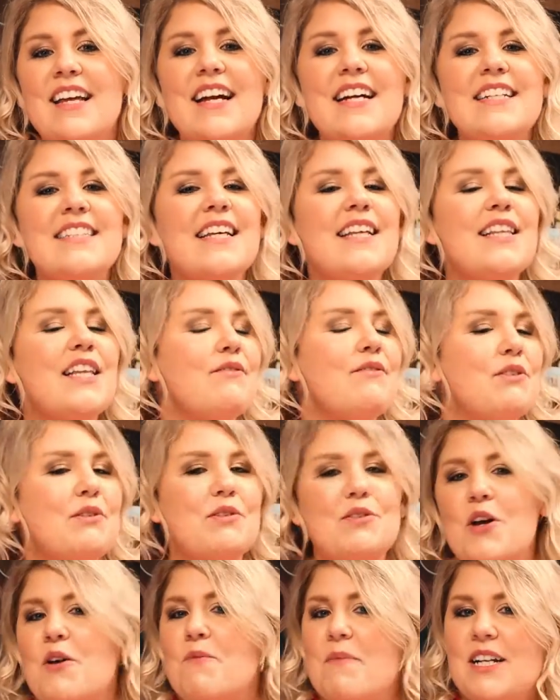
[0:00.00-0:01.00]
Guys, I love you
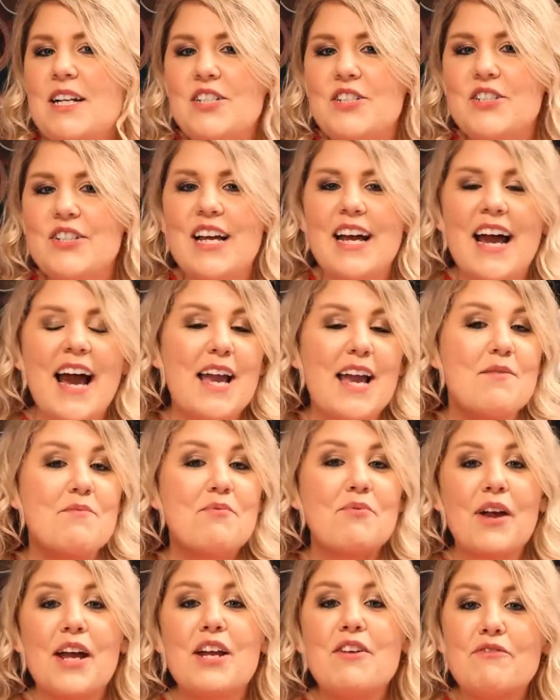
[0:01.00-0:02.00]
so much. I am
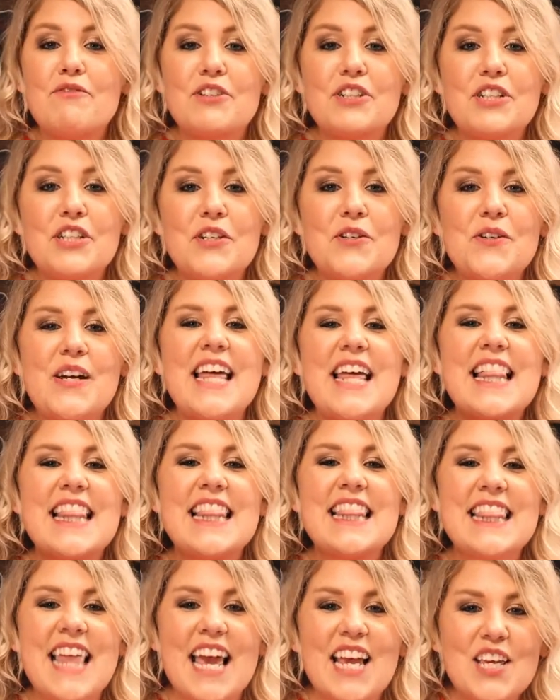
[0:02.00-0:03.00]
praying for you.
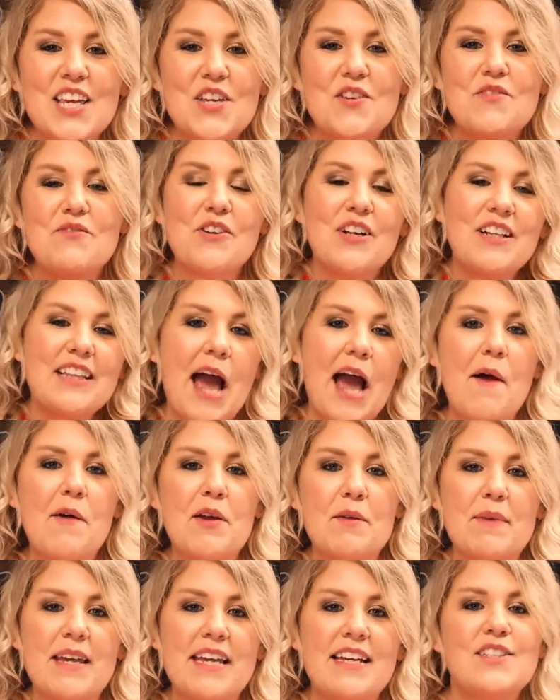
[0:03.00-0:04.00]
Thank you for
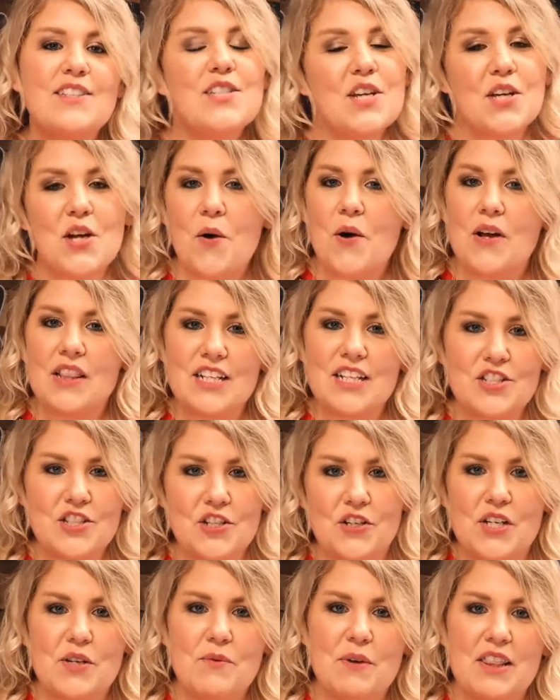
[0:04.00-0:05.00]
allowing me to go on this
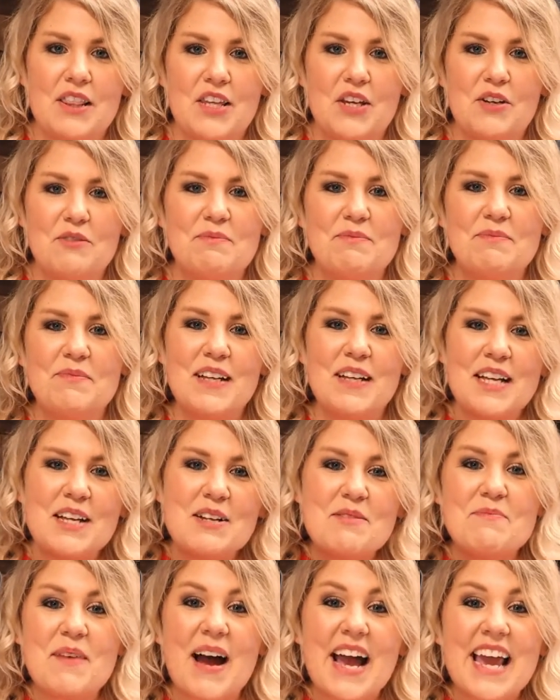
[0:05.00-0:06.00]
journey with you.
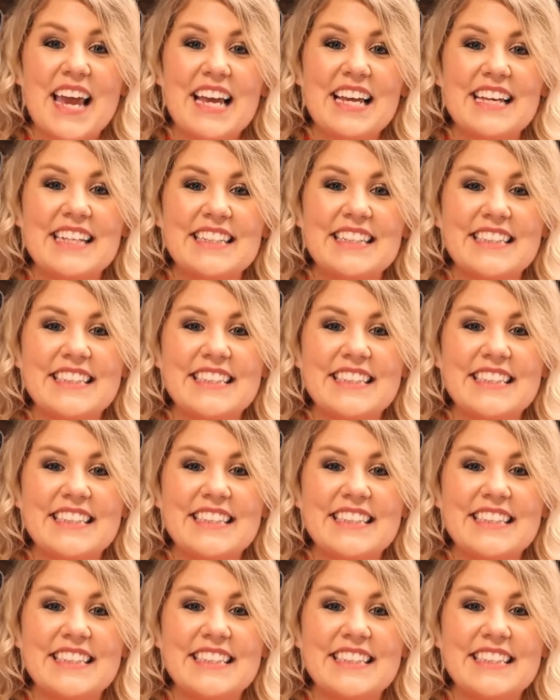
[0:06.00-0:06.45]
Bye.